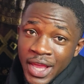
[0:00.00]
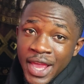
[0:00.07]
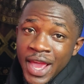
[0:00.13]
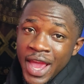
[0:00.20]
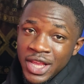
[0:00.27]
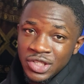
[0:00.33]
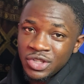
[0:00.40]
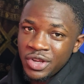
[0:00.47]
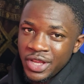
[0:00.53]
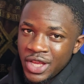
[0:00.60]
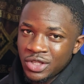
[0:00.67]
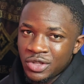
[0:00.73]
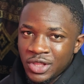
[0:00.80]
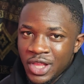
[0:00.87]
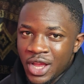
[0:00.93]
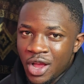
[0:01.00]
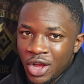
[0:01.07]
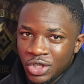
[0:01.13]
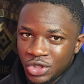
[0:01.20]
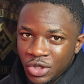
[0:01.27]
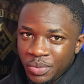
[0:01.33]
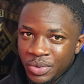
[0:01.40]
AI is not here to take
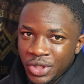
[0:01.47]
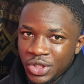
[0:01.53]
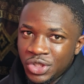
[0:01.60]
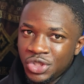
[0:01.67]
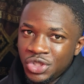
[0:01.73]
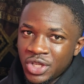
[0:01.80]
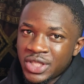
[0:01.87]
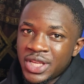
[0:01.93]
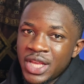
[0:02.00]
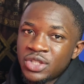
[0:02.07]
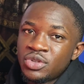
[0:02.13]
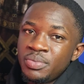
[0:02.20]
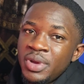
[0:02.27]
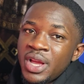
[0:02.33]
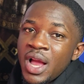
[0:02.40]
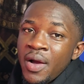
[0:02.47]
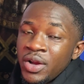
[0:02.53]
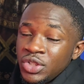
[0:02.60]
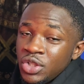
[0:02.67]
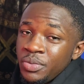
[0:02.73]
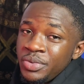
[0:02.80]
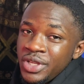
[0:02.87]
our job, it's just here to make our
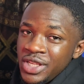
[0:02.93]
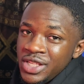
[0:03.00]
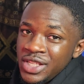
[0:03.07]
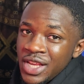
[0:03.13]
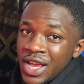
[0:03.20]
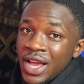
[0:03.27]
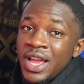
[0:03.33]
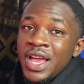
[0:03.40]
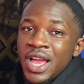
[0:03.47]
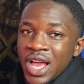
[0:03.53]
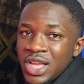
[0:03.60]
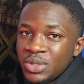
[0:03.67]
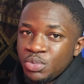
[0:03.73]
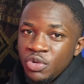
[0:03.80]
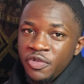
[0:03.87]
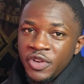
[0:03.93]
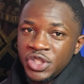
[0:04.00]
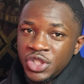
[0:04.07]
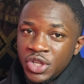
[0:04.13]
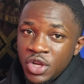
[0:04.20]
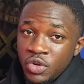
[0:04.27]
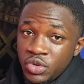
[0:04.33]
job easier as
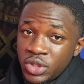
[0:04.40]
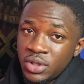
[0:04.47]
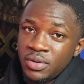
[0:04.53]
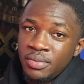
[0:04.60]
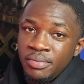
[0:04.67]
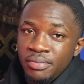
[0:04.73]
professionals.